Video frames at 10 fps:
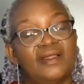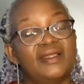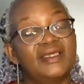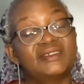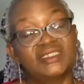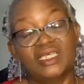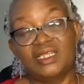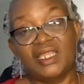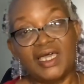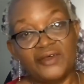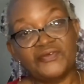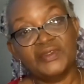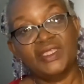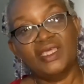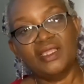Let's share love.
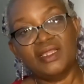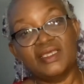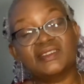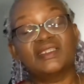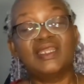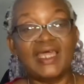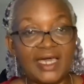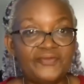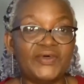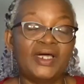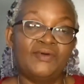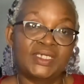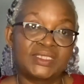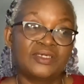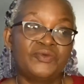Let's love
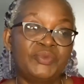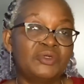ourselves,